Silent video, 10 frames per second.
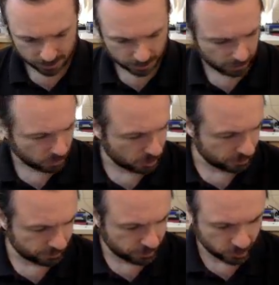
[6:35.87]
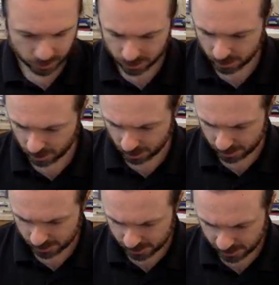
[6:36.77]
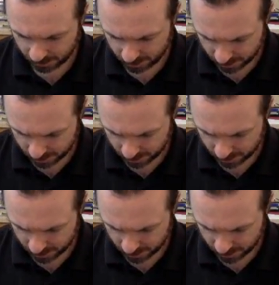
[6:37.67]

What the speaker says: I've got them for the 7